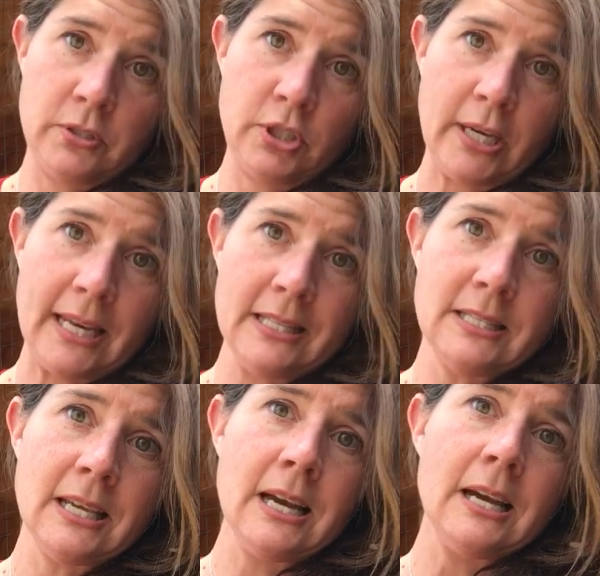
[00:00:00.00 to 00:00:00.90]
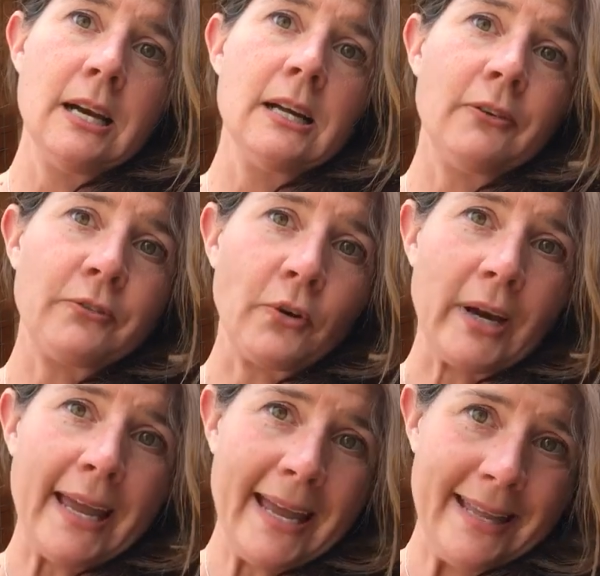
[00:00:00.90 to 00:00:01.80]
chickens for
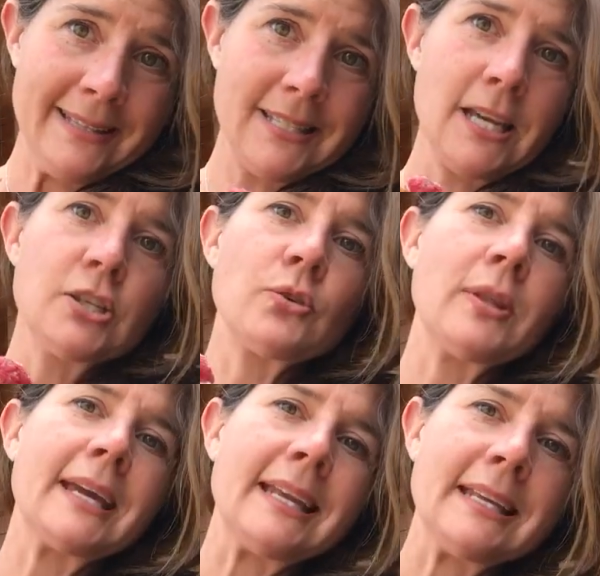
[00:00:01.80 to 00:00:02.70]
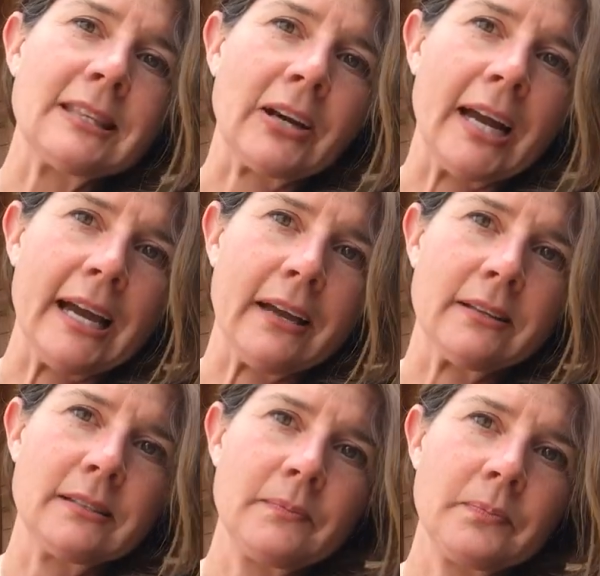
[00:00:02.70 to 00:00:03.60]
hens so they could eat their
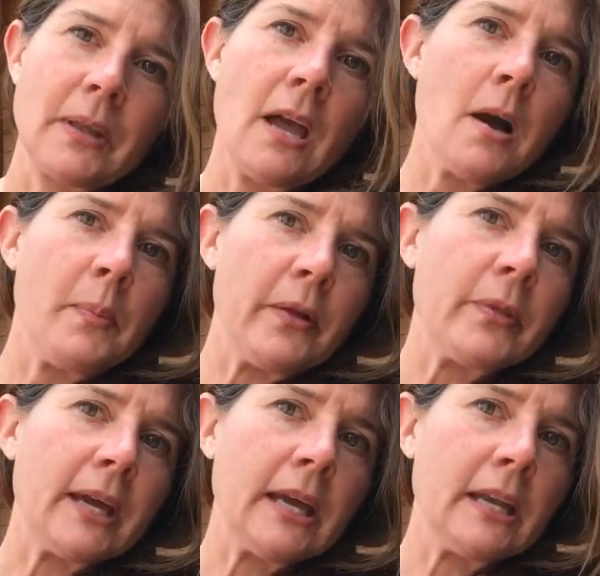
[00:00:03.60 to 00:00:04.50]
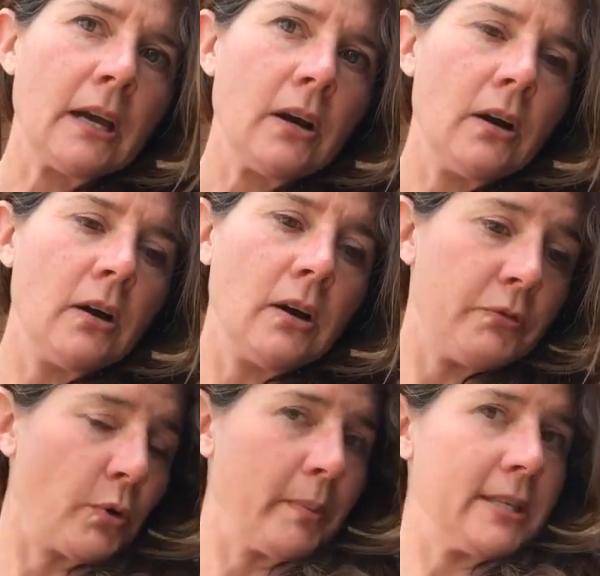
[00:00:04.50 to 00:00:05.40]
eggs. But then,
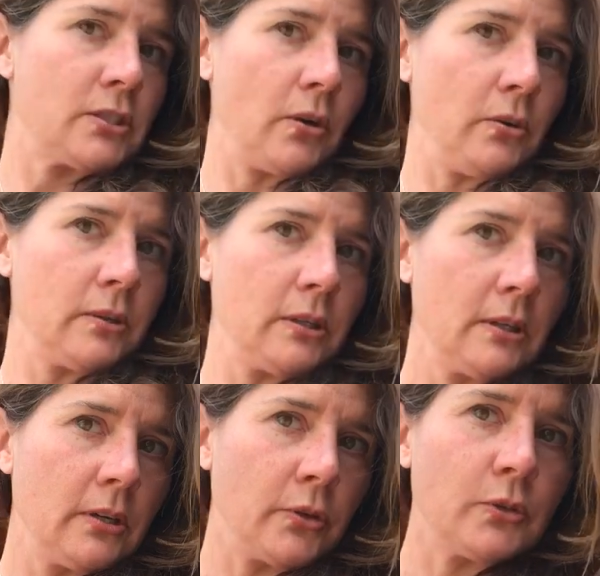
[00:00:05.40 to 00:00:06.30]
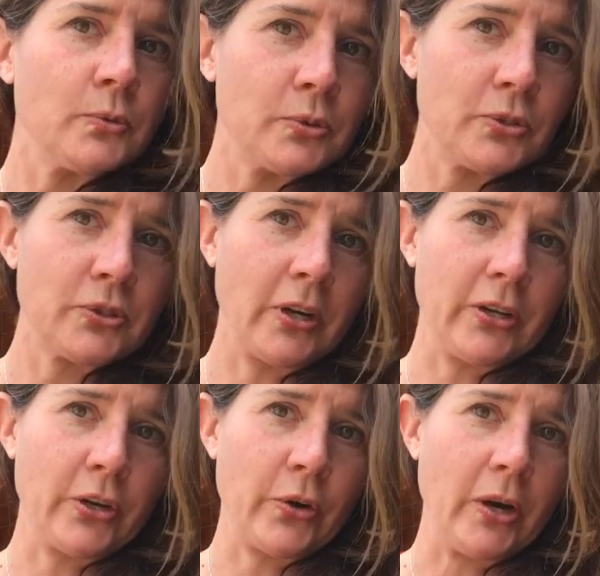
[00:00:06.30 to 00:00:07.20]
4 months old, those roosters
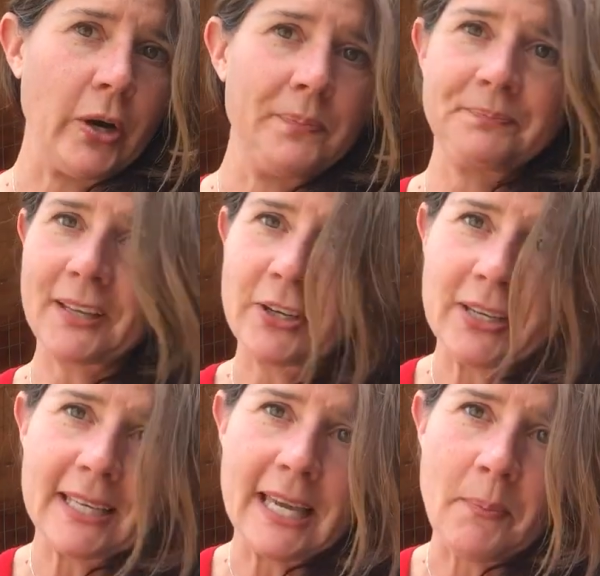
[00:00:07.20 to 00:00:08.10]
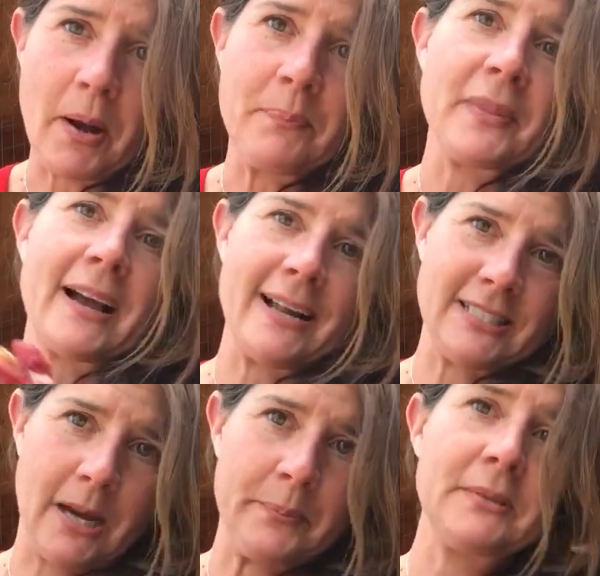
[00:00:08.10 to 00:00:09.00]
started to crow. They couldn't keep them. They got
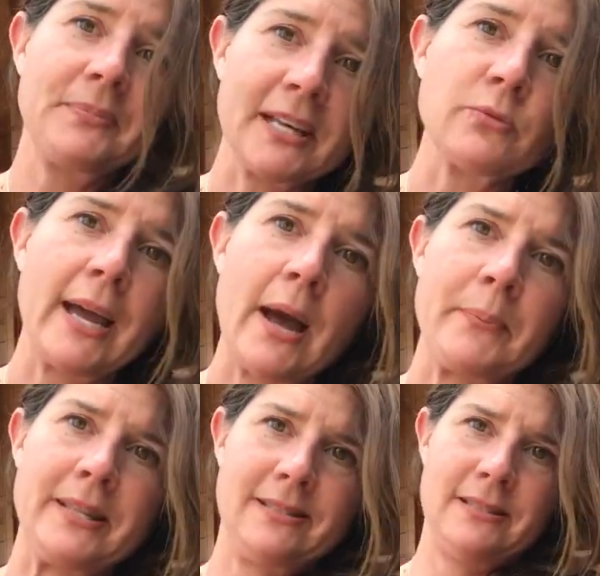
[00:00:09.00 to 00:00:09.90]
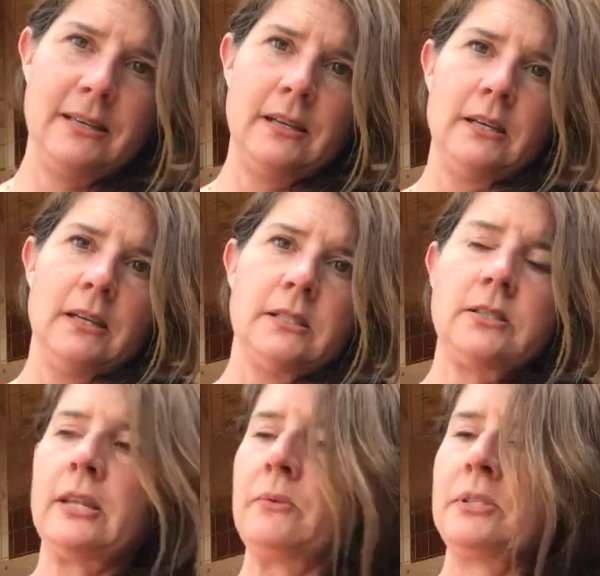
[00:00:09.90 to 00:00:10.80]
dumped. That's what happens.
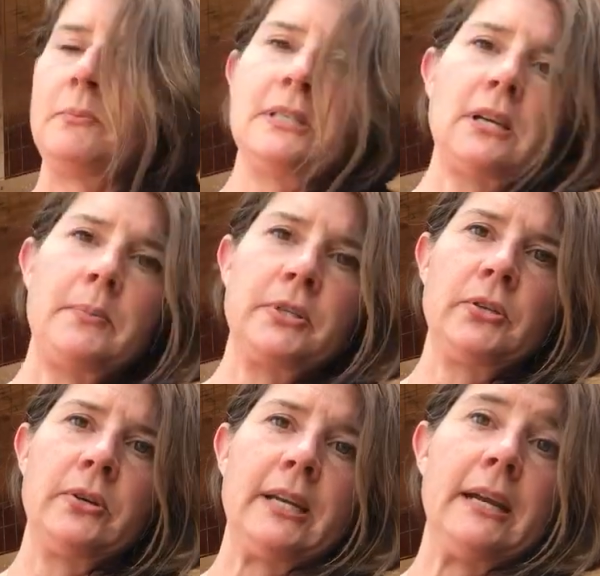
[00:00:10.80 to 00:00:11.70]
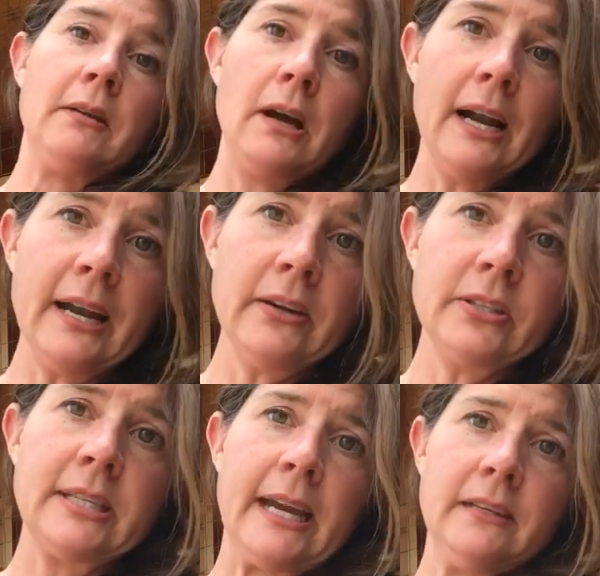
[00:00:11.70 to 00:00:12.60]
So that was a missed opportunity. And I
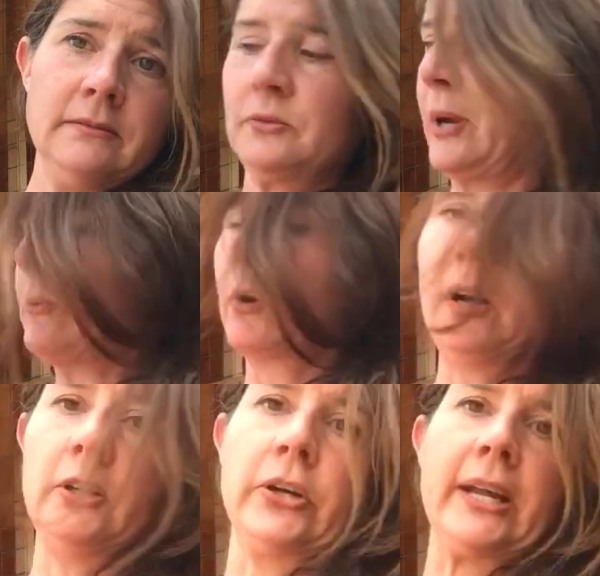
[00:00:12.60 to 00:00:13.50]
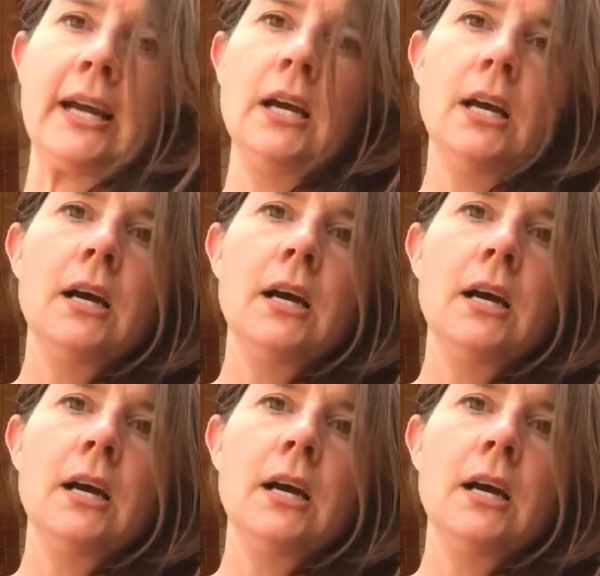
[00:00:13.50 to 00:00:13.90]
understand, right? We're all learning.